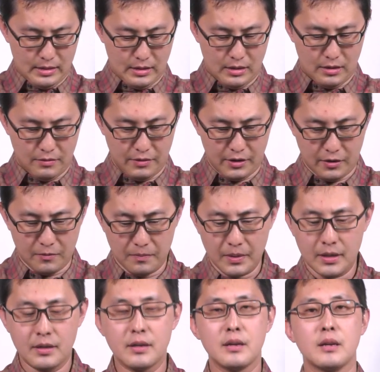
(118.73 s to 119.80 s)
here we go.
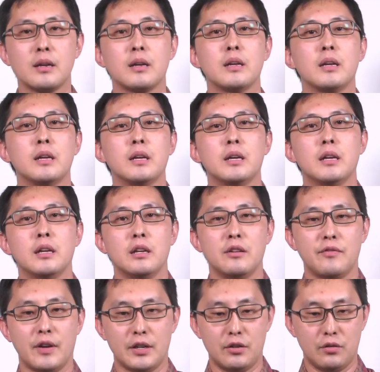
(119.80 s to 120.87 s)
If
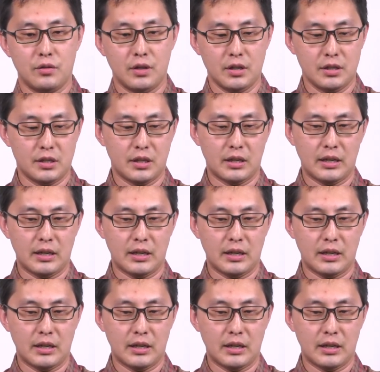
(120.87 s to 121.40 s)
I do this, the